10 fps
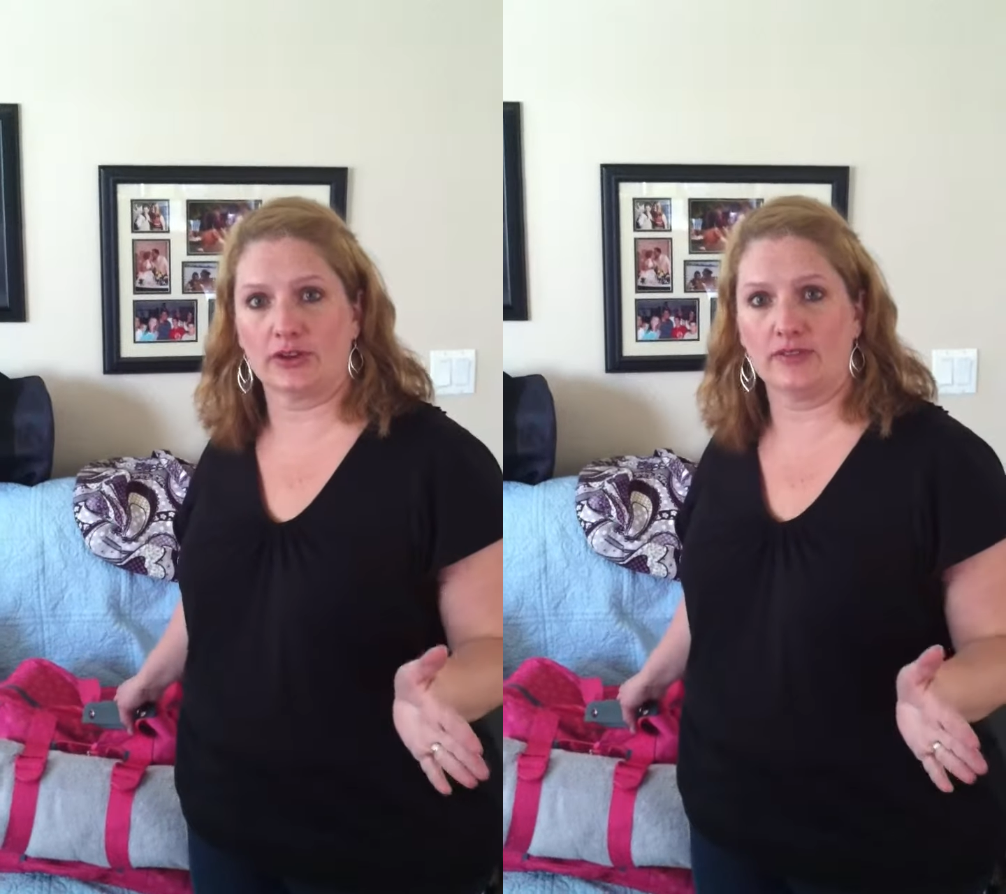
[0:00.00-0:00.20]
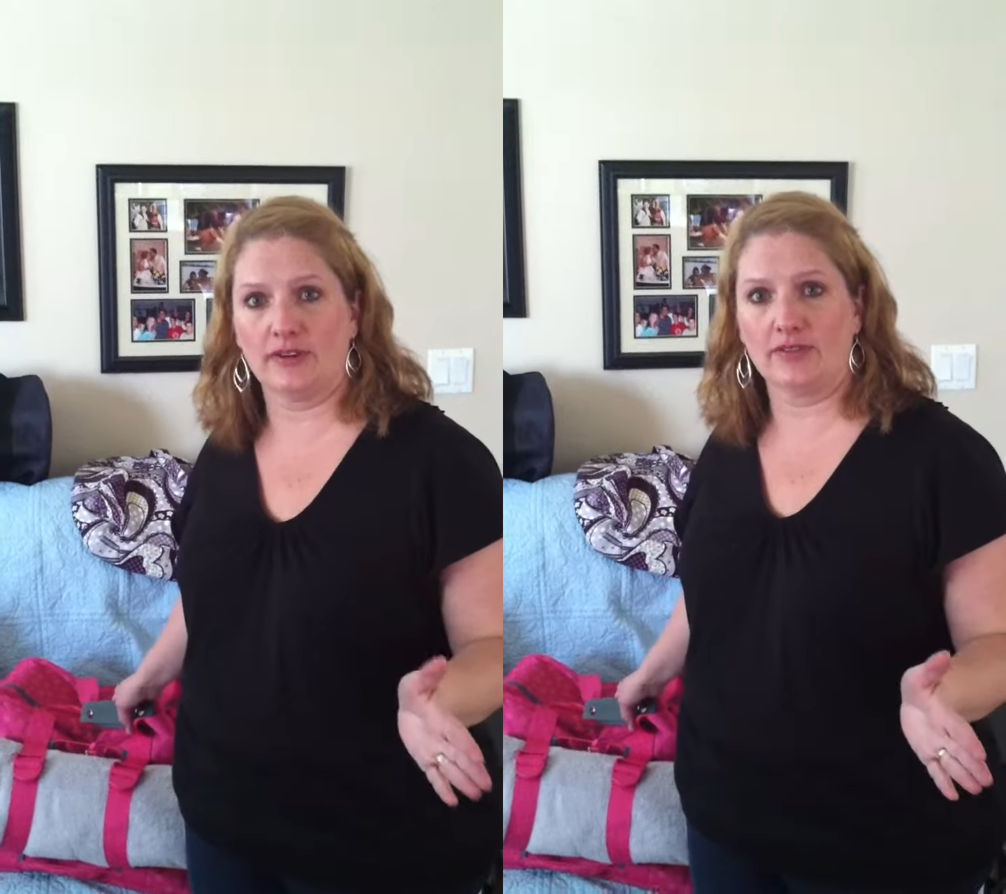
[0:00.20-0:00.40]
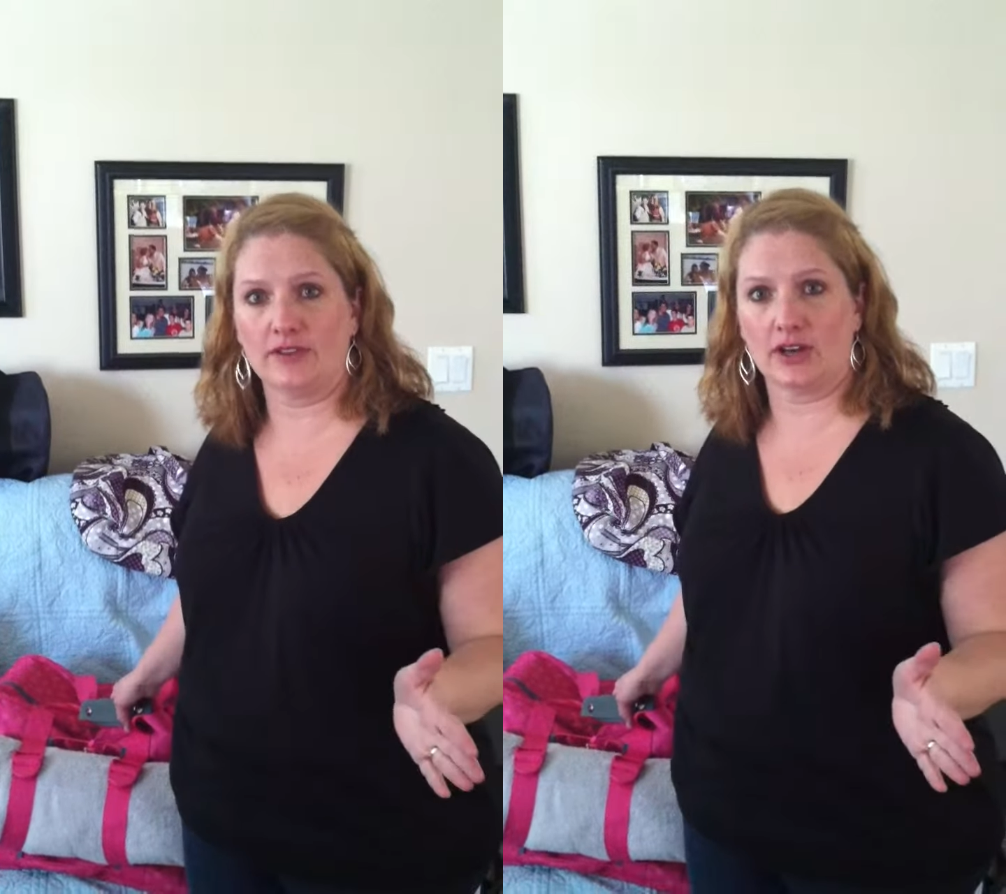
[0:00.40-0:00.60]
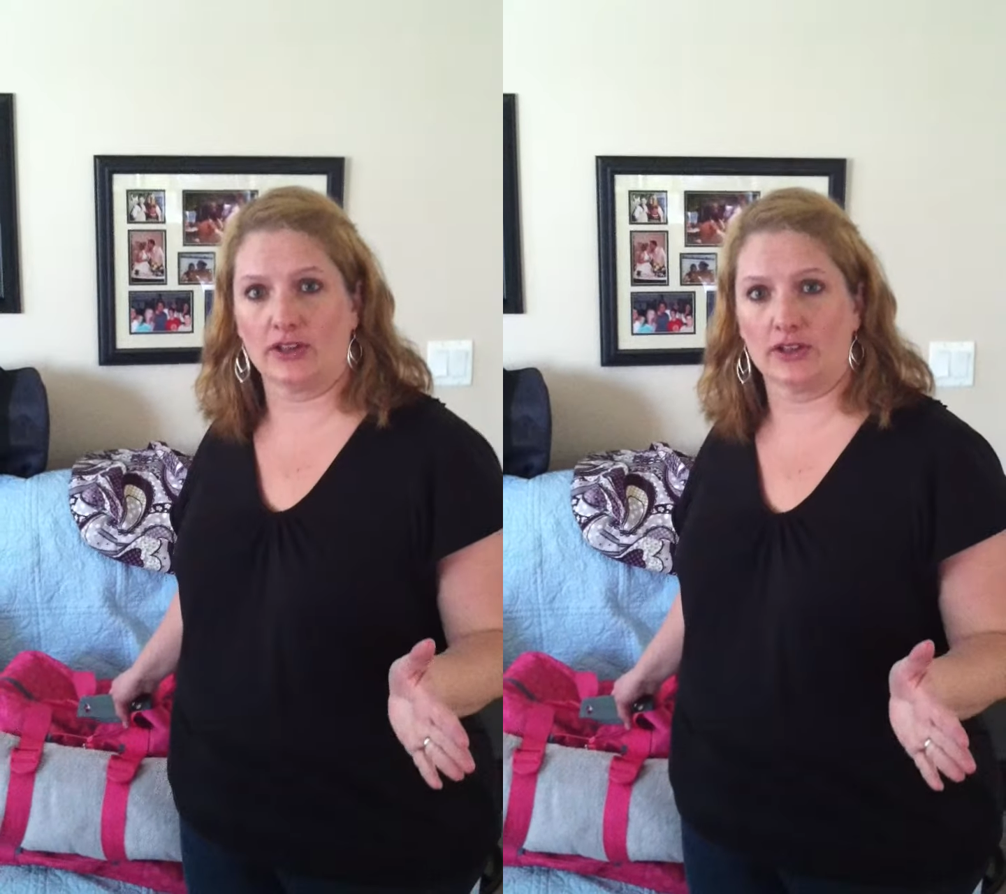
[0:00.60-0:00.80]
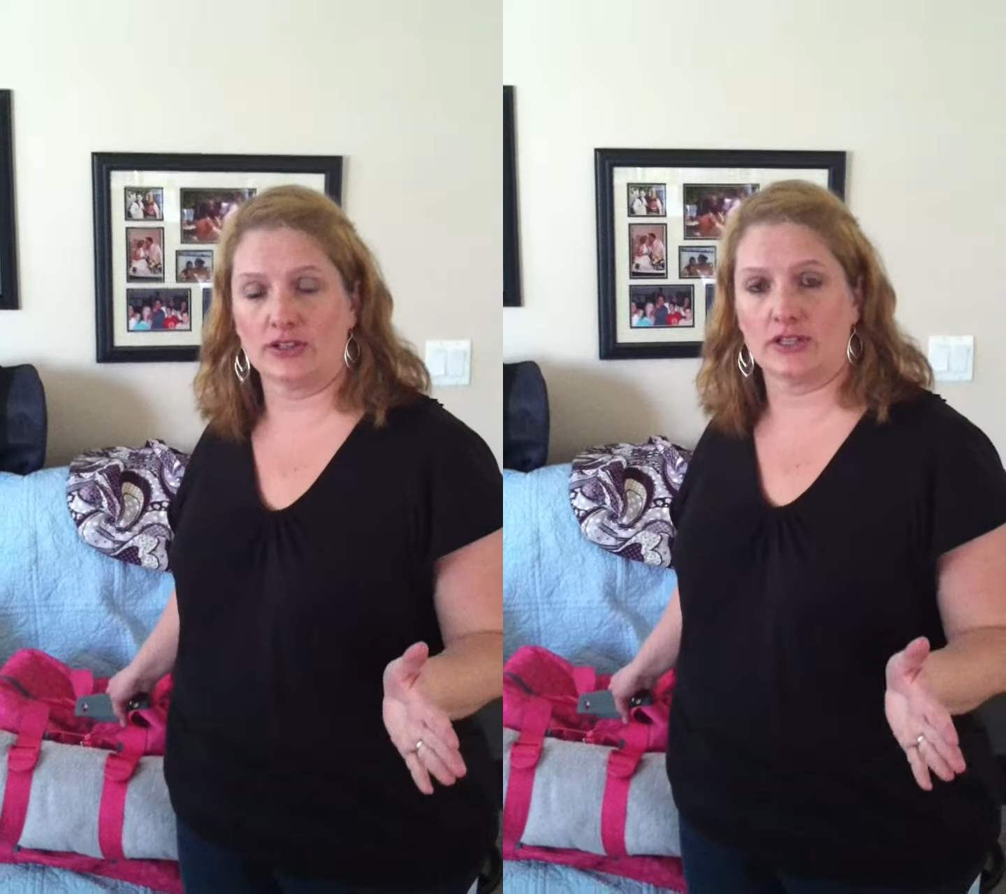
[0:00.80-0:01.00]

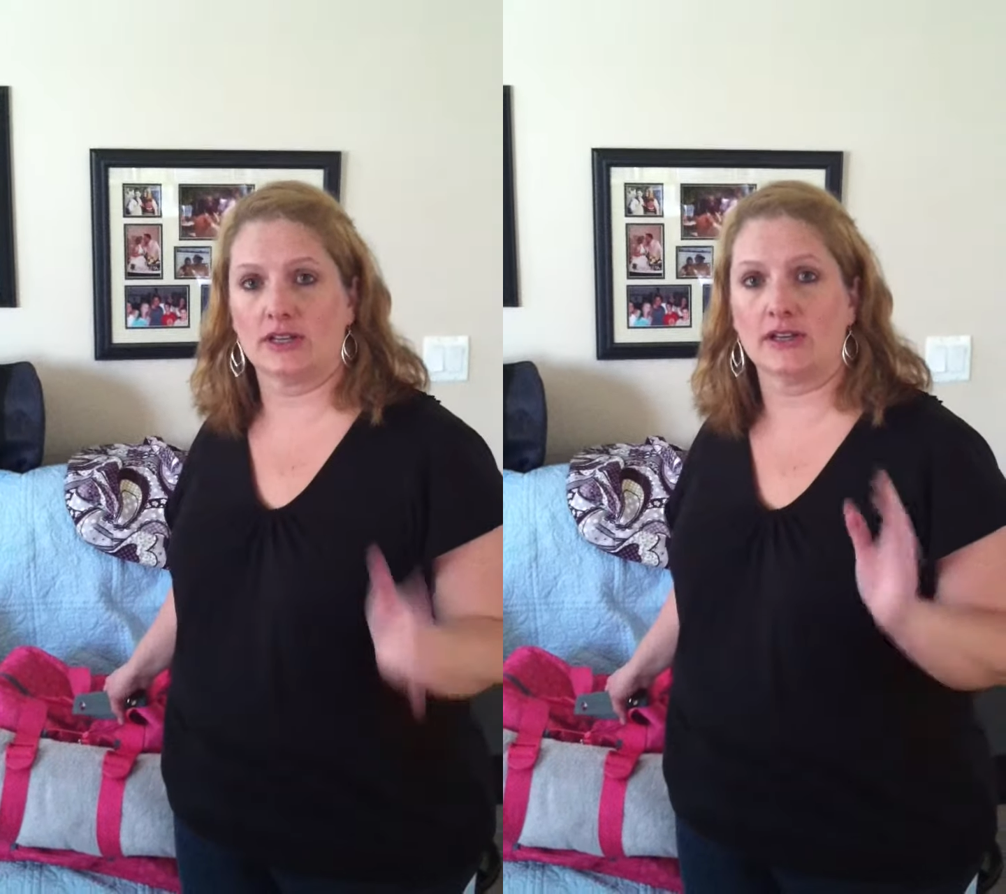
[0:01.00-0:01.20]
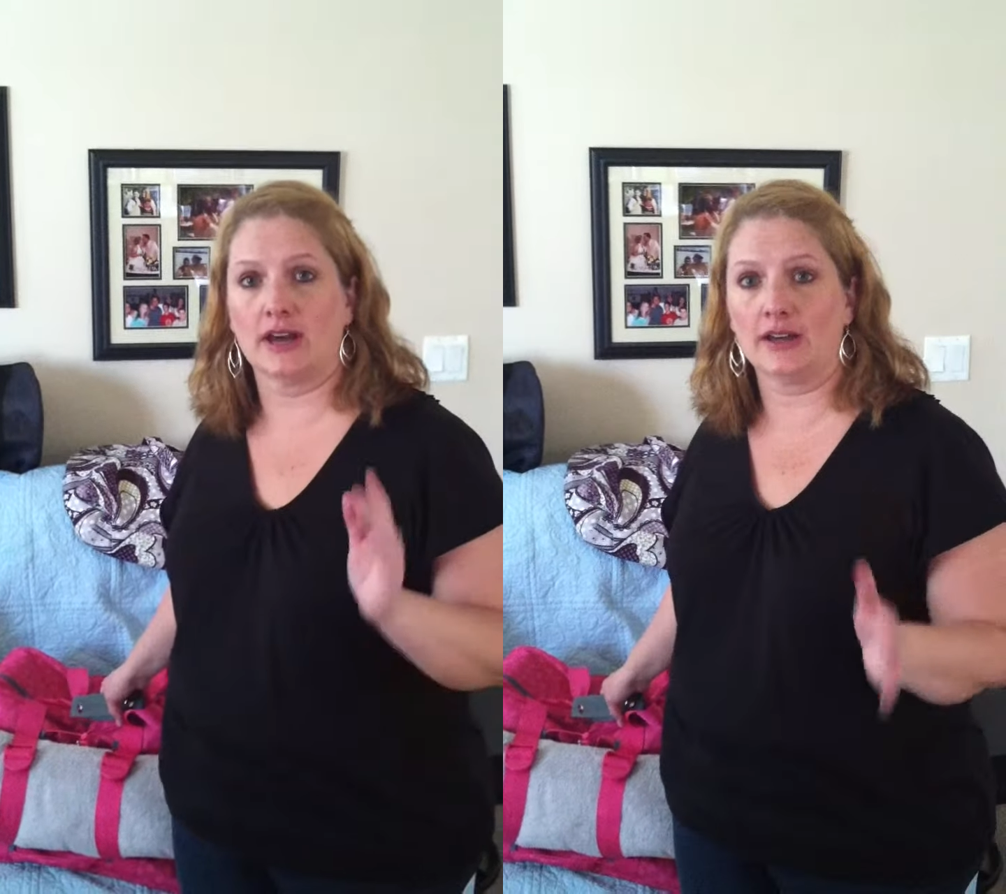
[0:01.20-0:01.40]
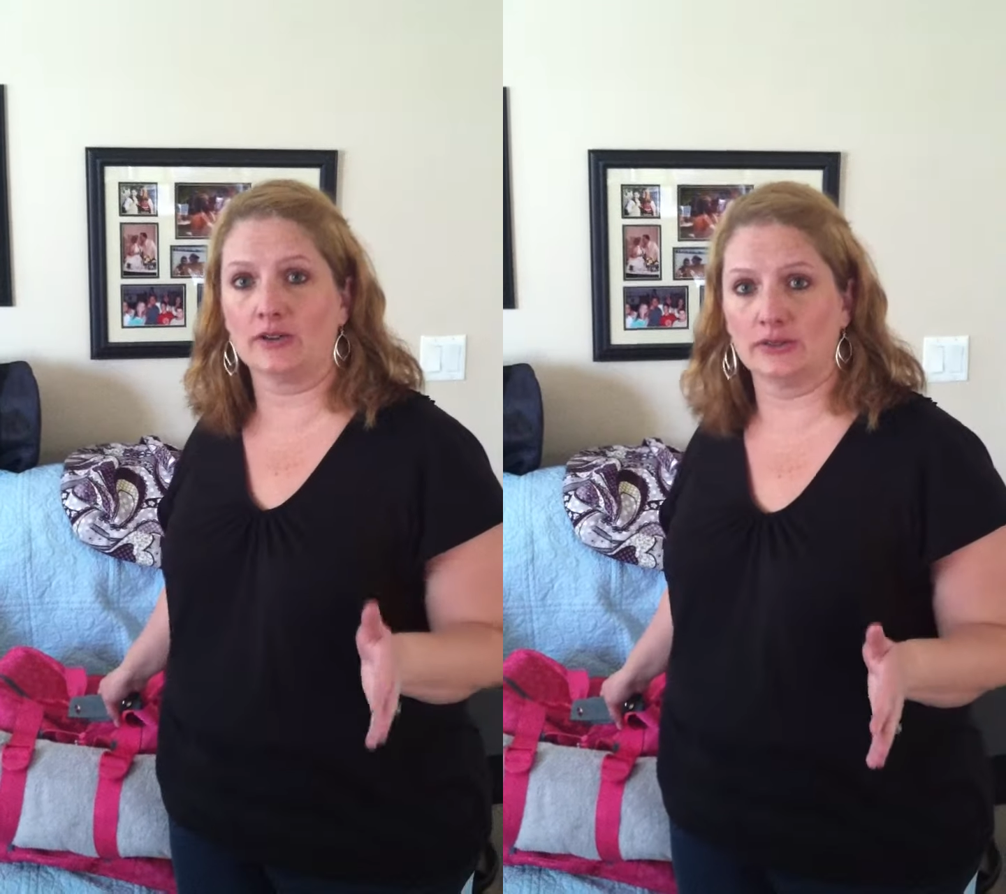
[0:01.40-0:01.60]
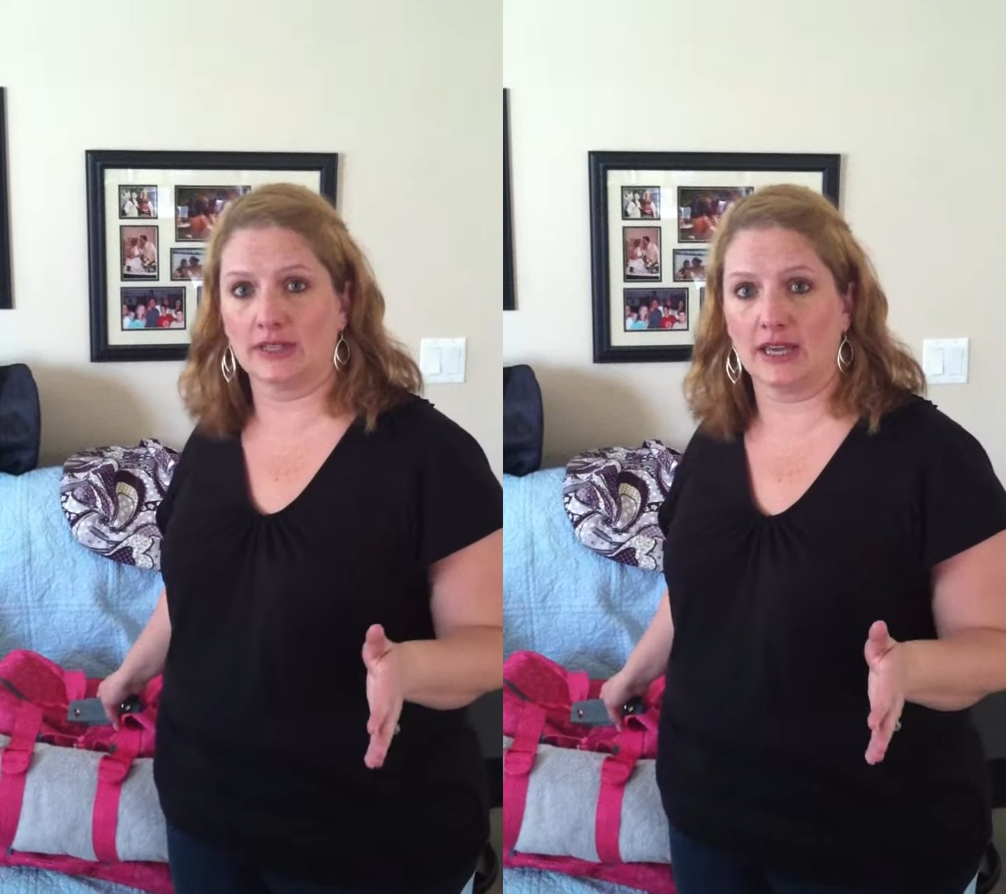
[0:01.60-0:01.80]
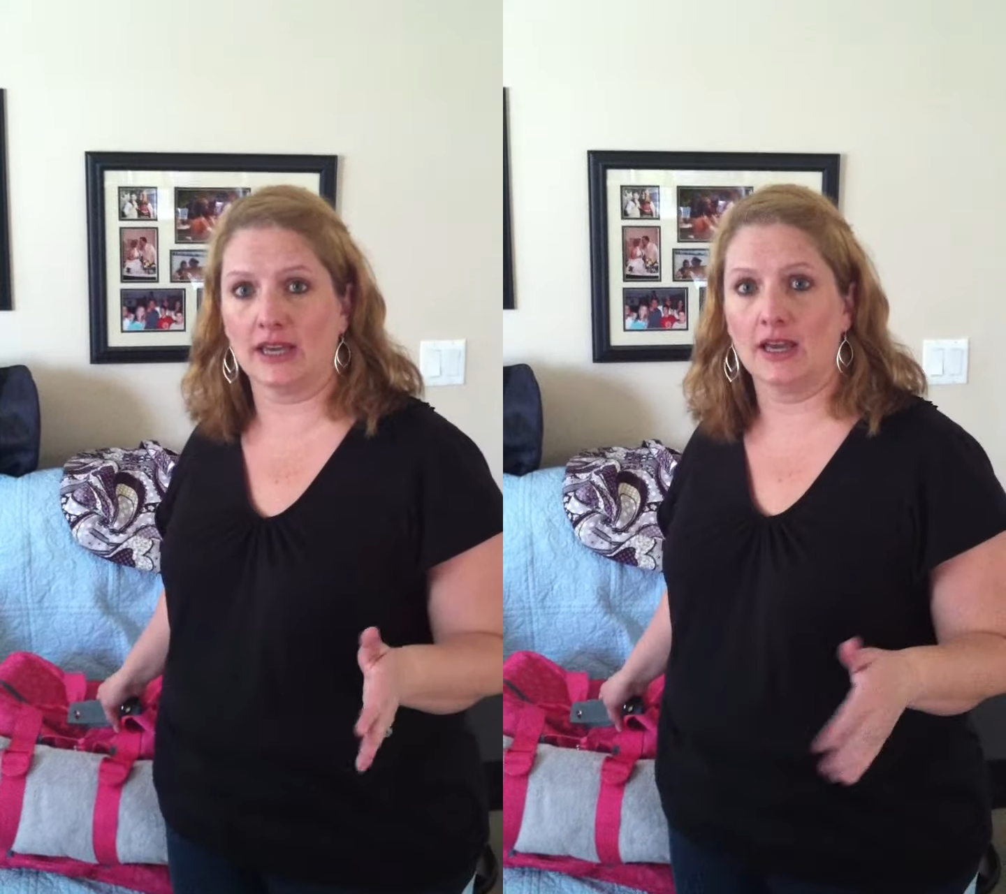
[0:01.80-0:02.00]
$35, not
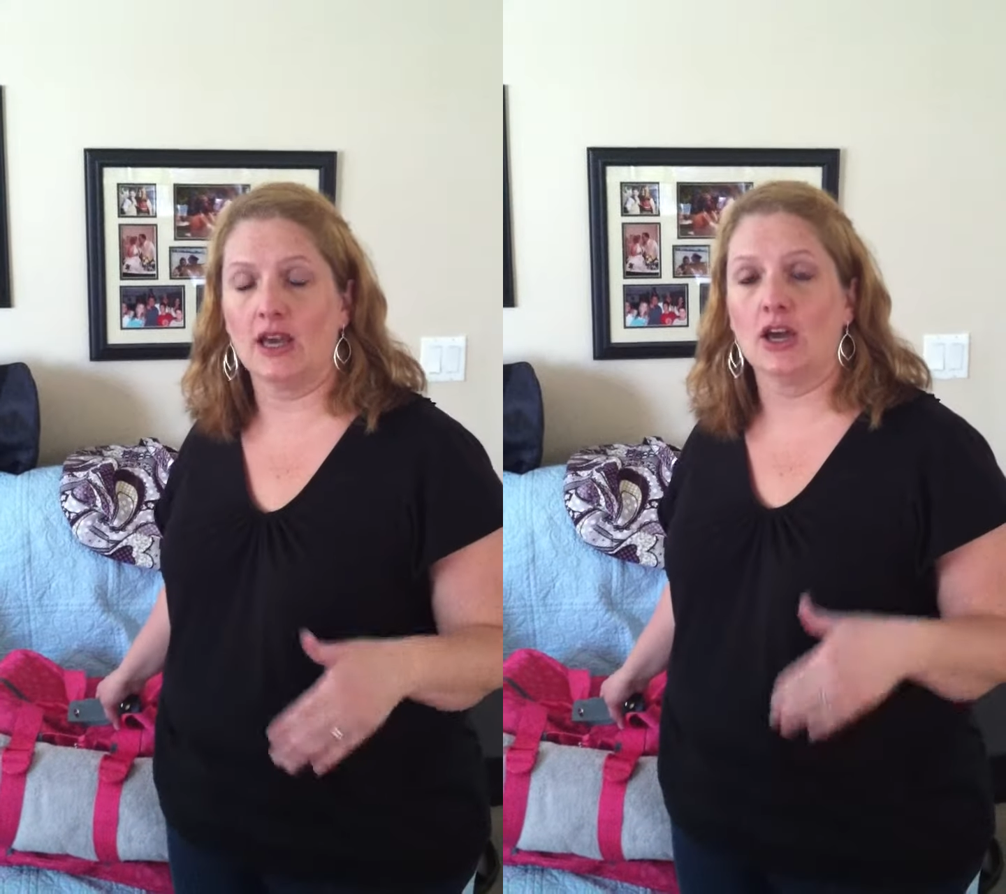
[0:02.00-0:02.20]
only